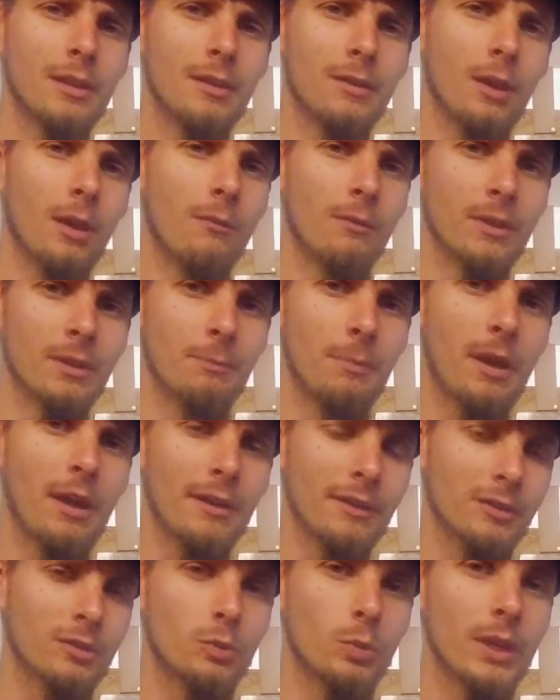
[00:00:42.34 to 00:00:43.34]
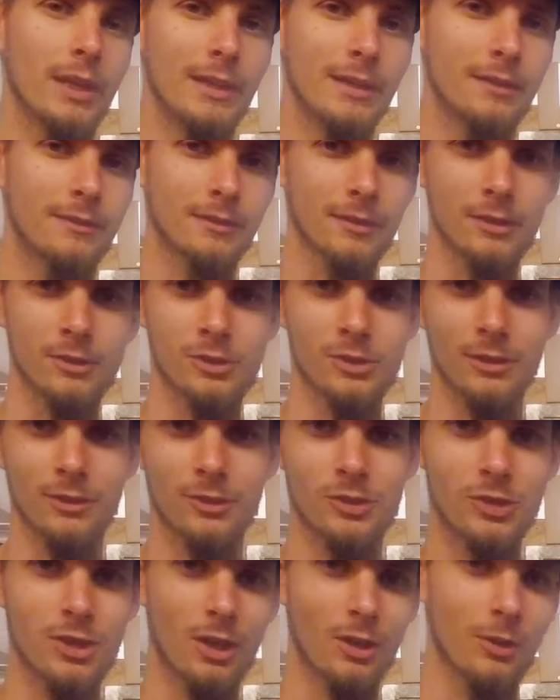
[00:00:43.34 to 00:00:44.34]
over the past weeks. I
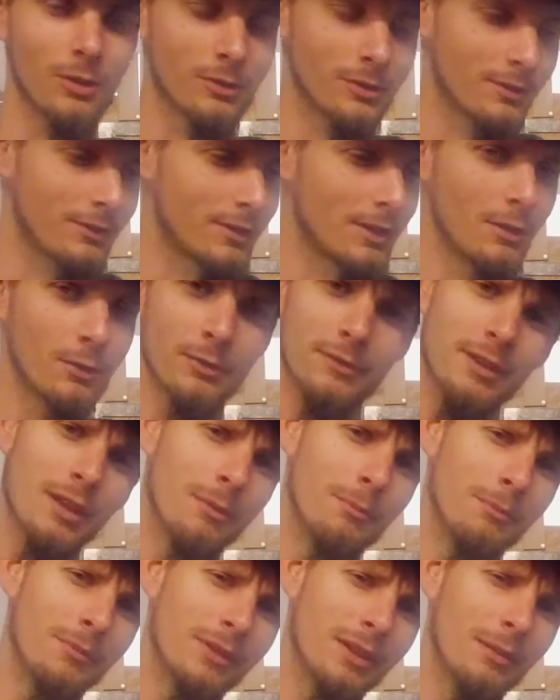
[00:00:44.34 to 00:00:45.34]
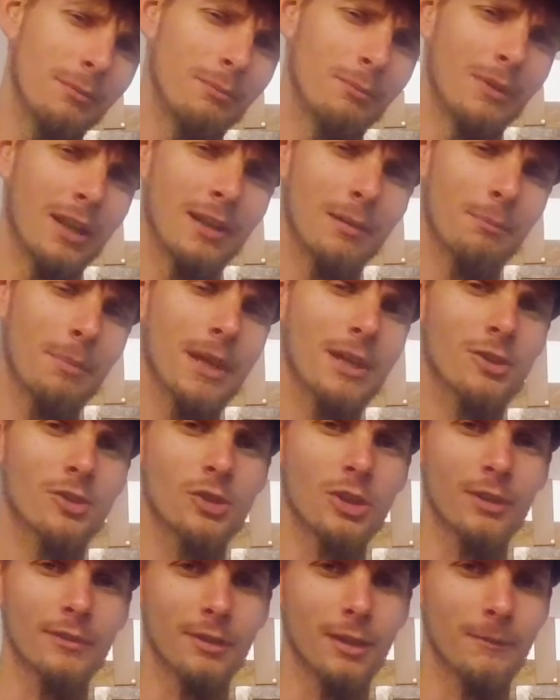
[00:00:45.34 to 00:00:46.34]
just showed you some little
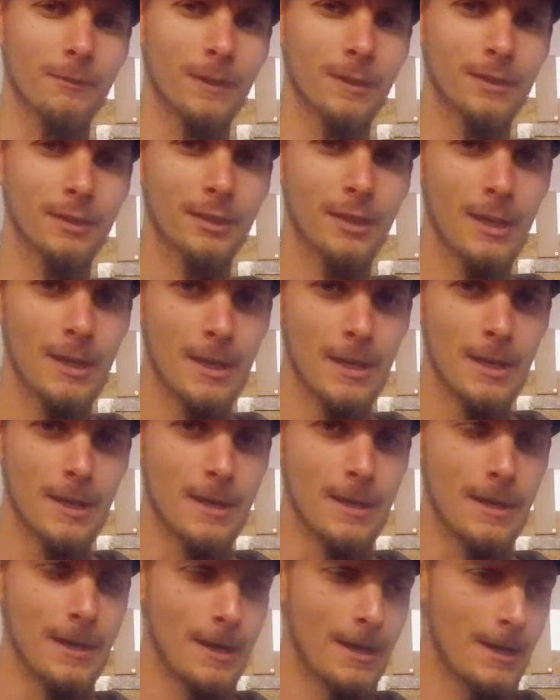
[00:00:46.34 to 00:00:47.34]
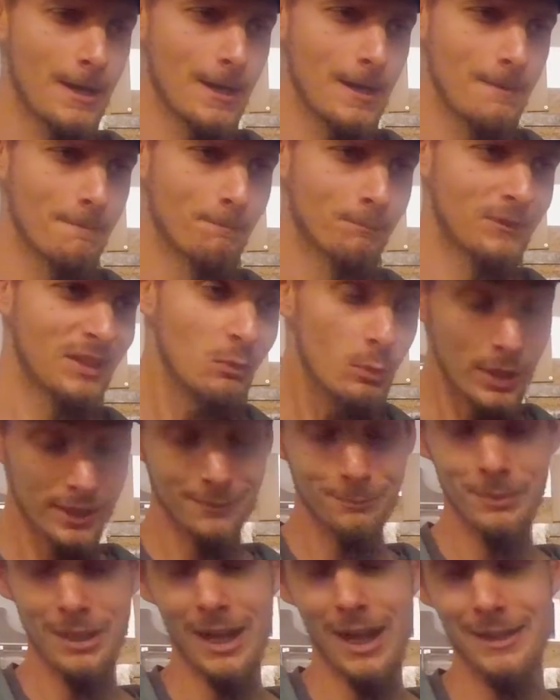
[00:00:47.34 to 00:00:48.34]
pictures of it. The
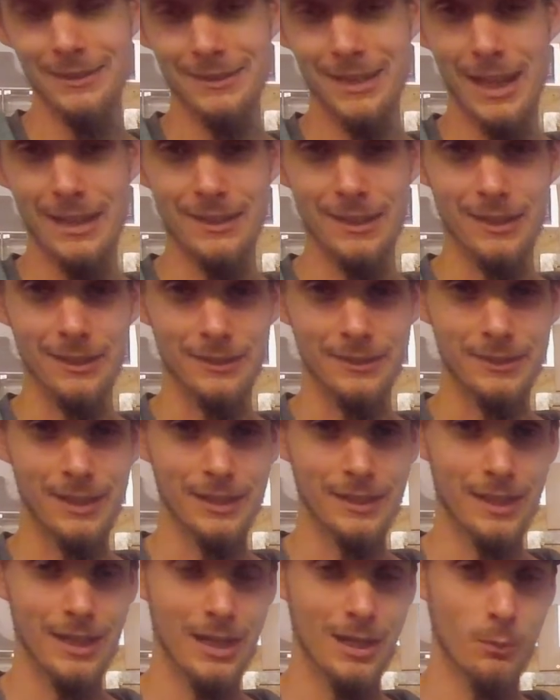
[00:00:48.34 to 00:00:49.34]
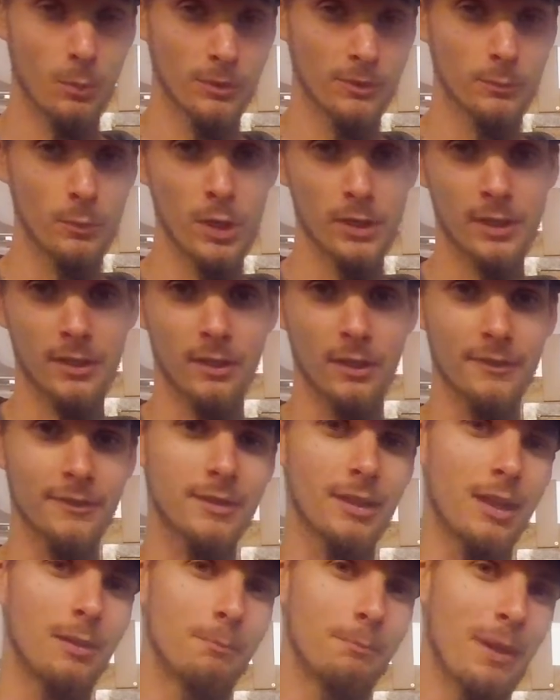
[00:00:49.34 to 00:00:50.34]
reason behind that is that I was working on
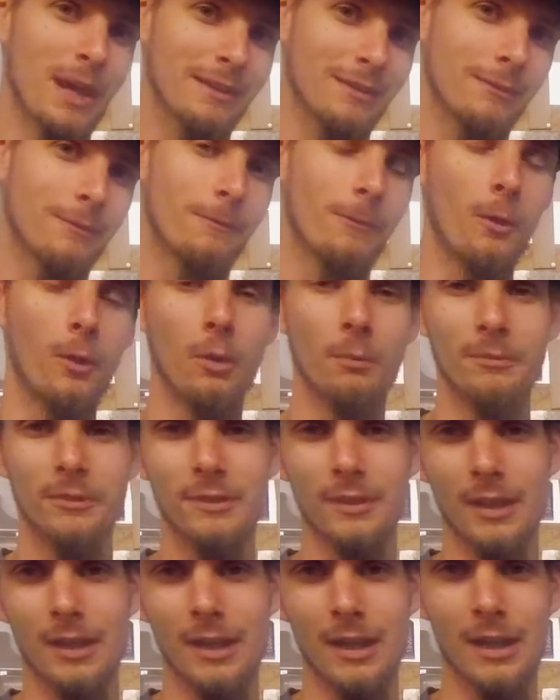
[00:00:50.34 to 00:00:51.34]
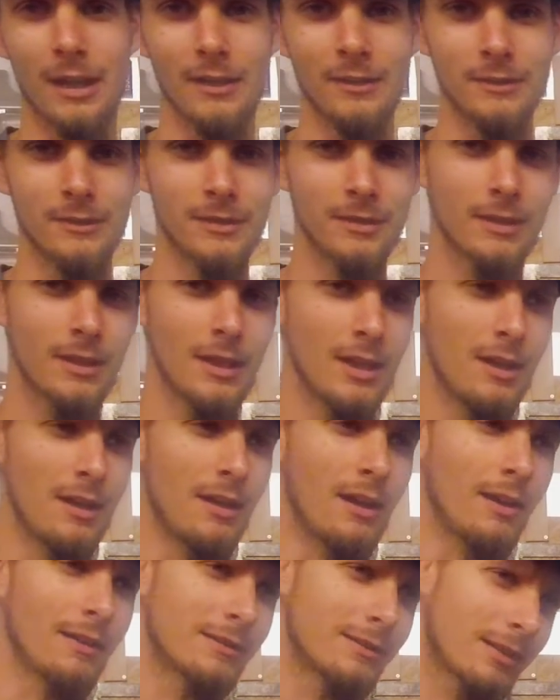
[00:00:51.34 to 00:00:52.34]
some patent forms, and
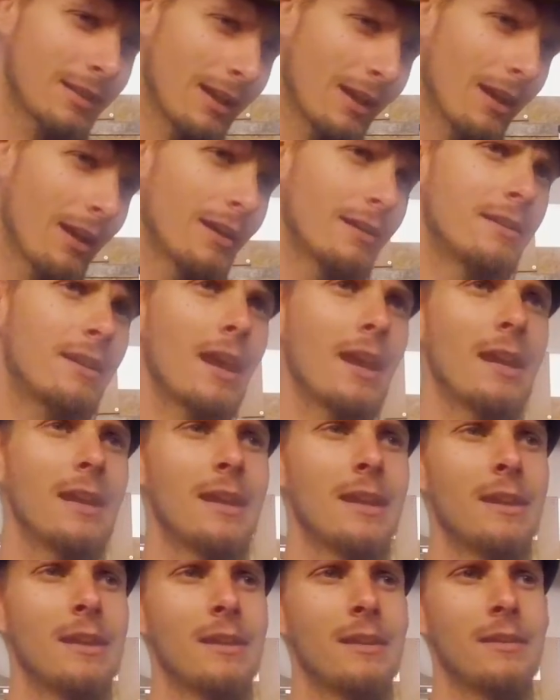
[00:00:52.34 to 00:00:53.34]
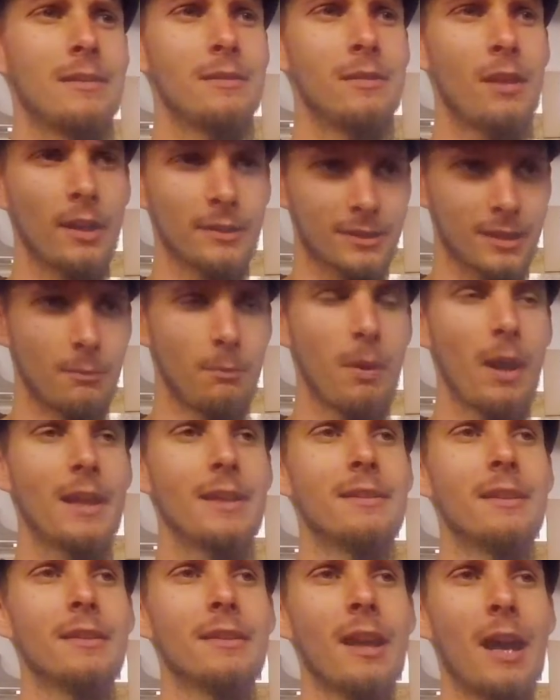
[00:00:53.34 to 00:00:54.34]
until they not
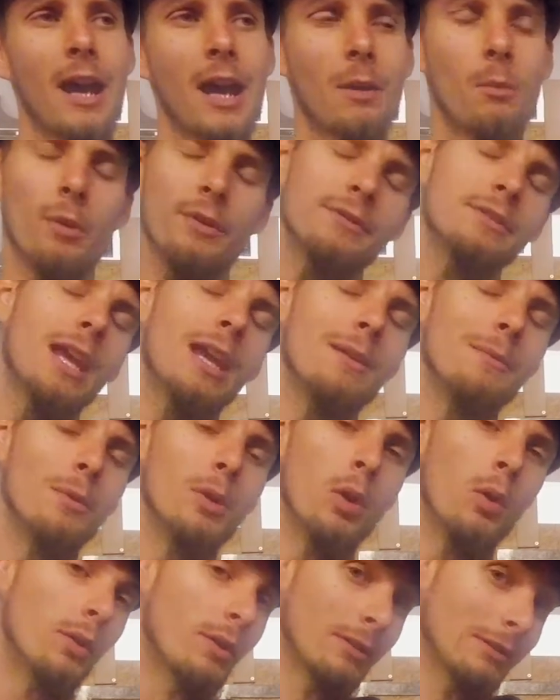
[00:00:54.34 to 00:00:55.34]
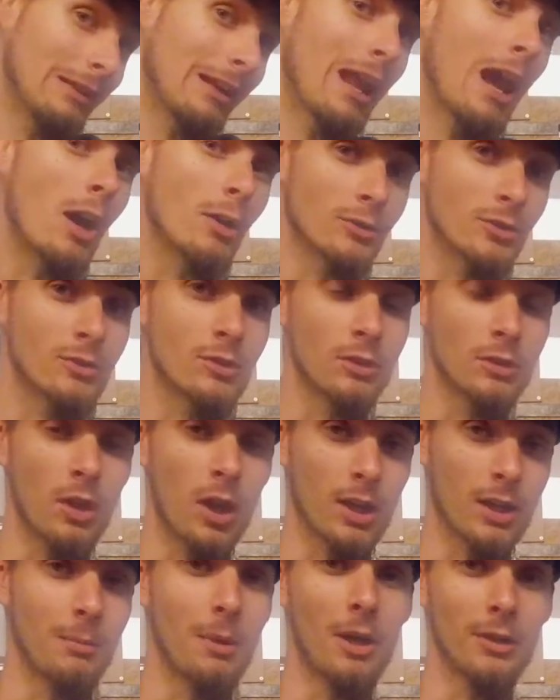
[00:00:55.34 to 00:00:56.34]
completed, I wasn't able or not allowed to
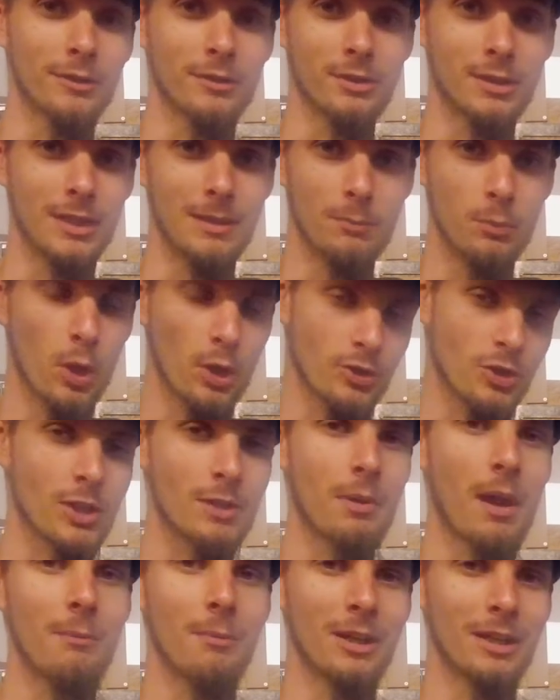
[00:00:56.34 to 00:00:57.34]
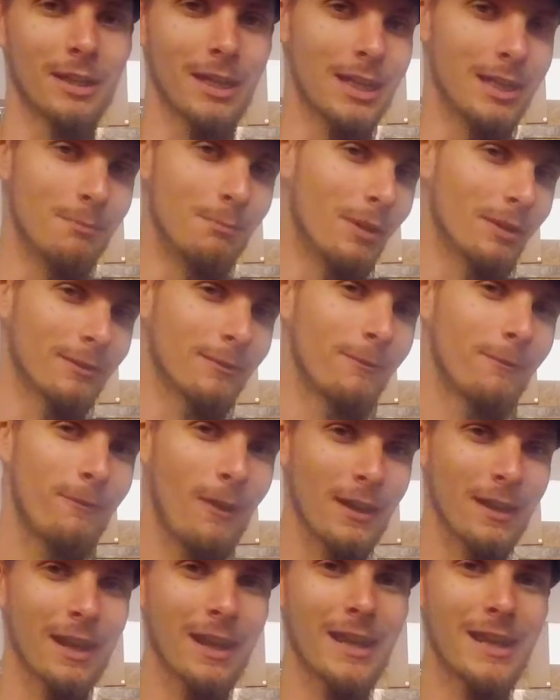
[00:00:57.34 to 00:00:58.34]
talk about the project publicly. But
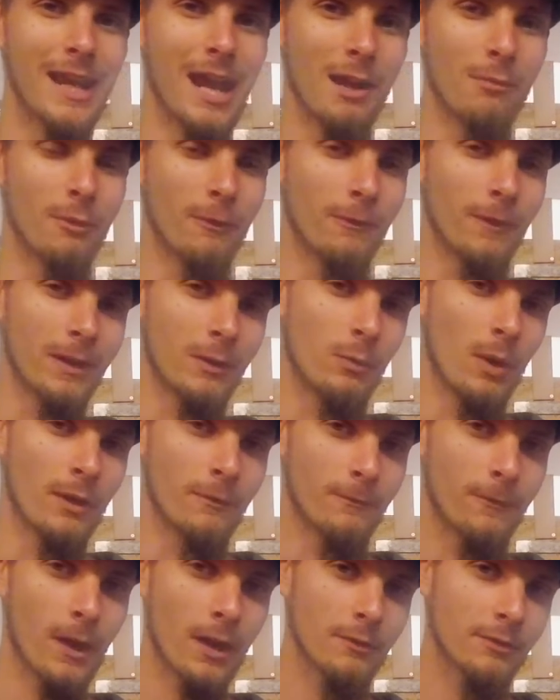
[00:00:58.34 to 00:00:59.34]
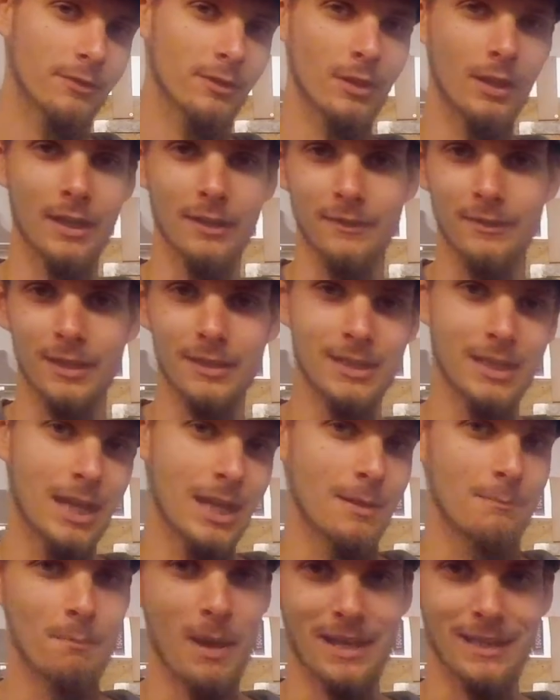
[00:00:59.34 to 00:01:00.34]
finally, everything went through, so it's in
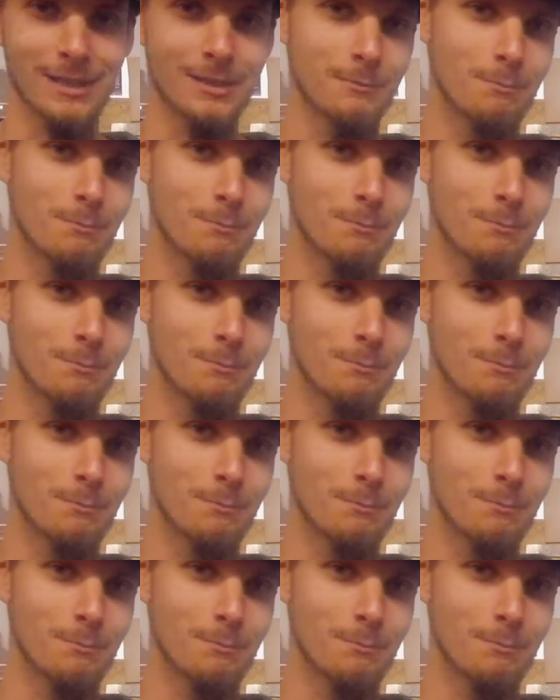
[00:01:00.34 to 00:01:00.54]
the patent